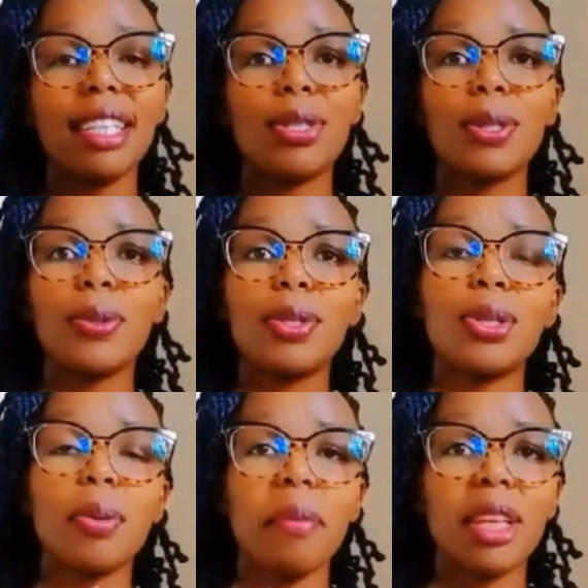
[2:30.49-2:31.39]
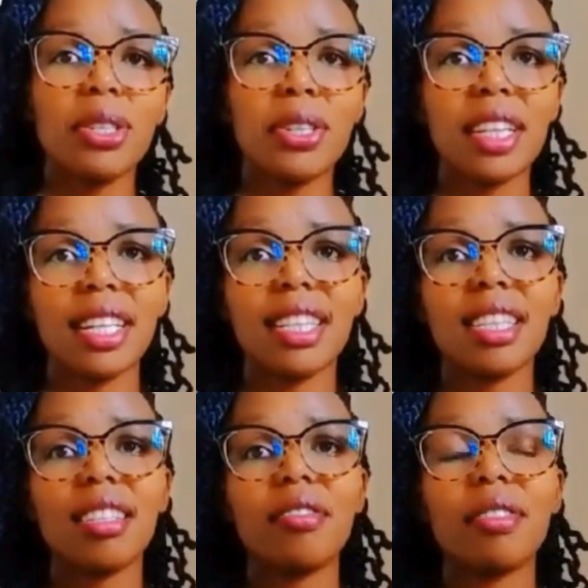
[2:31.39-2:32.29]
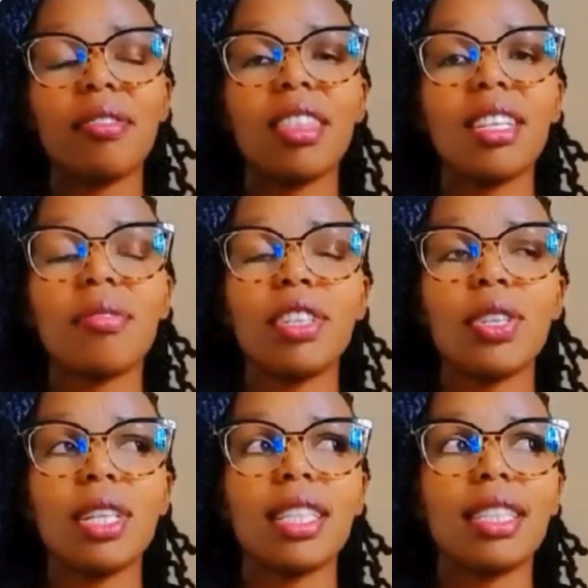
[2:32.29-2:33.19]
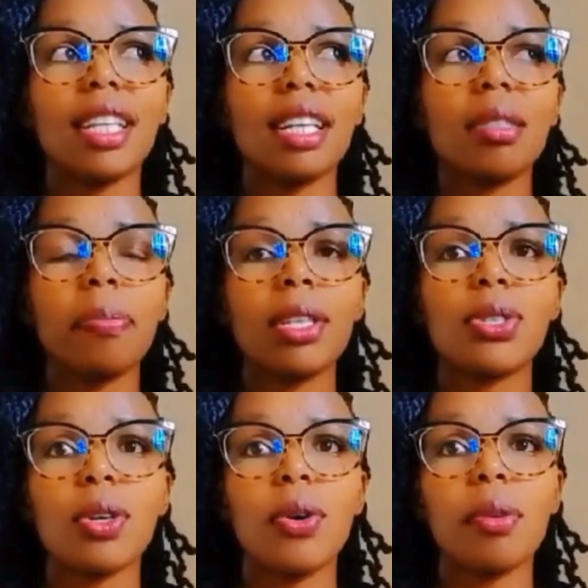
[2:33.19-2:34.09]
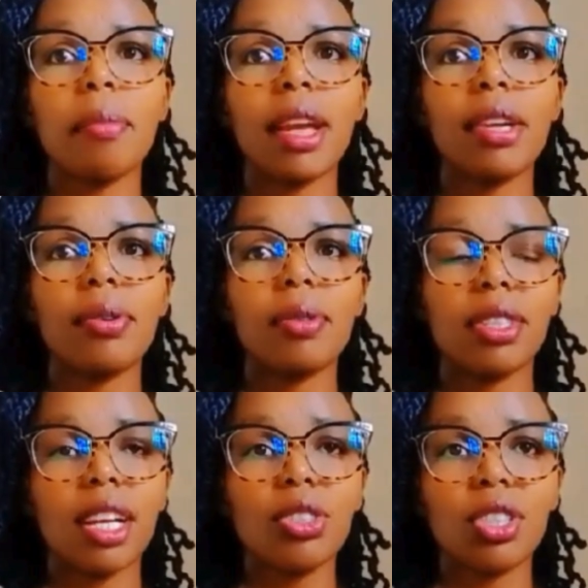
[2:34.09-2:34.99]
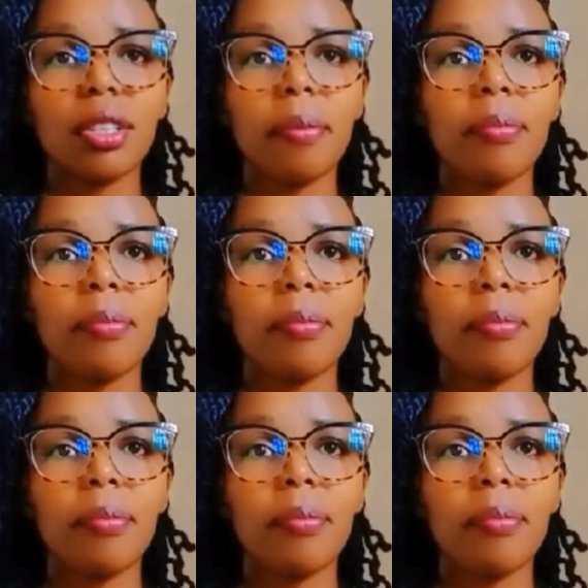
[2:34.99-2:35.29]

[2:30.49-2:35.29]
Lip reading: it's good to mention that this video is just based on my research.